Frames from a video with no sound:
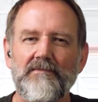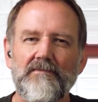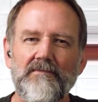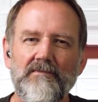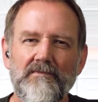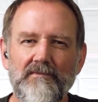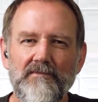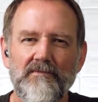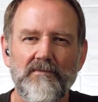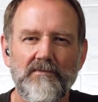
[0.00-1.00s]

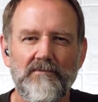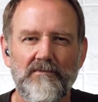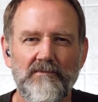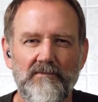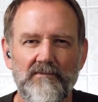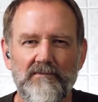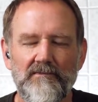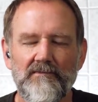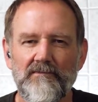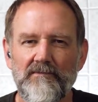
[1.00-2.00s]

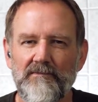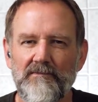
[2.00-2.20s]
This person isn't speaking.